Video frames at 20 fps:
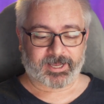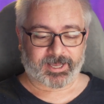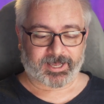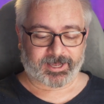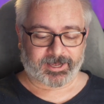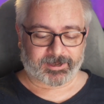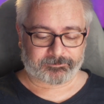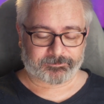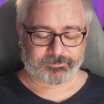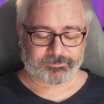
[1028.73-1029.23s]

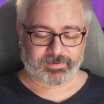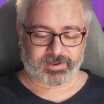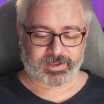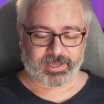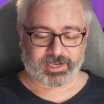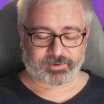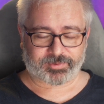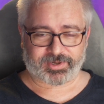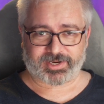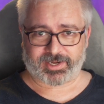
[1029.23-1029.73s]
And
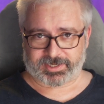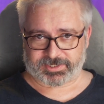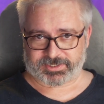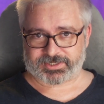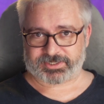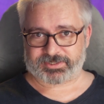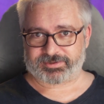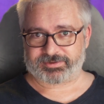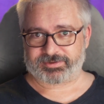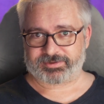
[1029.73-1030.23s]
I would
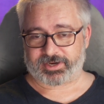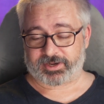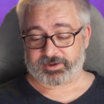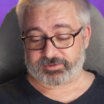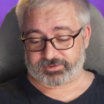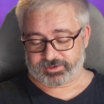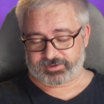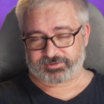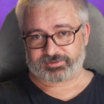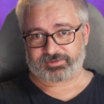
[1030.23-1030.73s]
ask, you know,
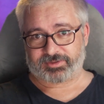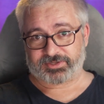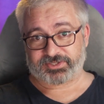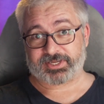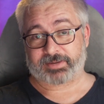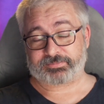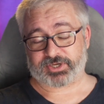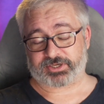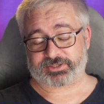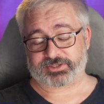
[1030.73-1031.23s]
the
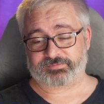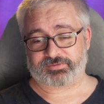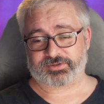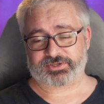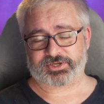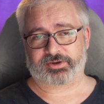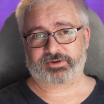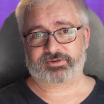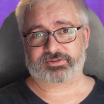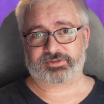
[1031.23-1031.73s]
subject of the
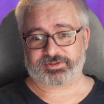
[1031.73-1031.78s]
joke,